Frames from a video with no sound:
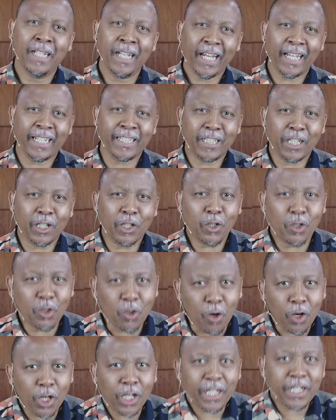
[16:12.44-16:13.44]
And the
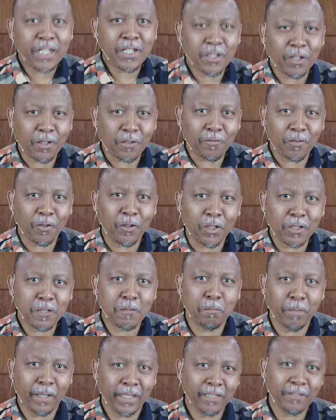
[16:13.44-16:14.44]
knowledge of God's
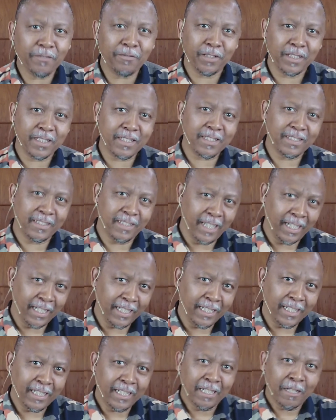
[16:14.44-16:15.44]
benefits
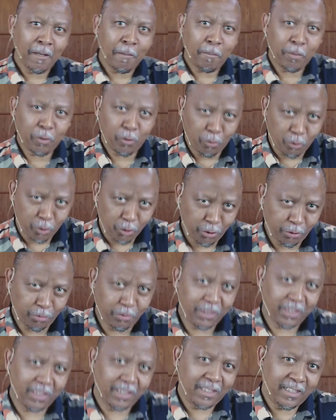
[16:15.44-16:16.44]
then
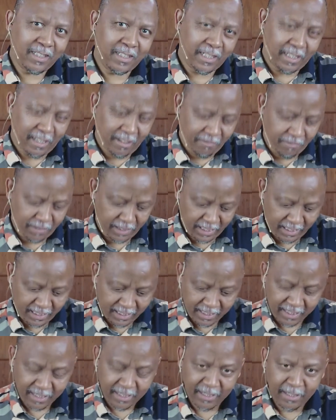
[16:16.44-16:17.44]
produces
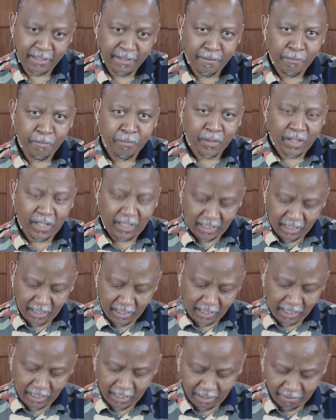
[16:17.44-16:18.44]
reverence
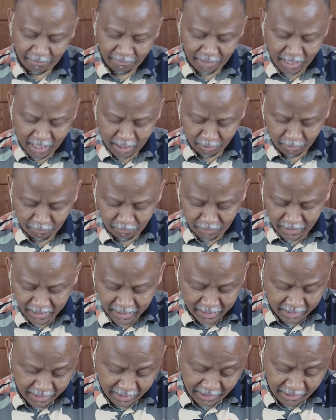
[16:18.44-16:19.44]
and love out of us.
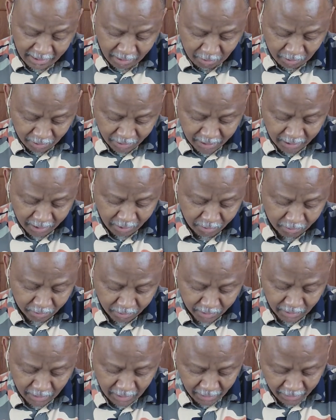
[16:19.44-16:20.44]
And then he continues to
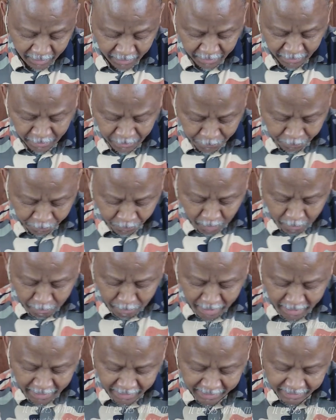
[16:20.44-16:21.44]
say,
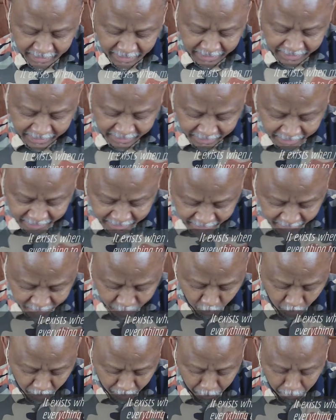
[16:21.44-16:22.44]
piety exists
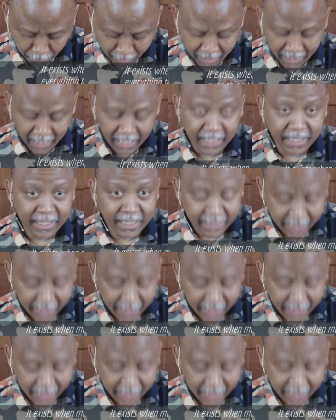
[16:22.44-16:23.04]
when men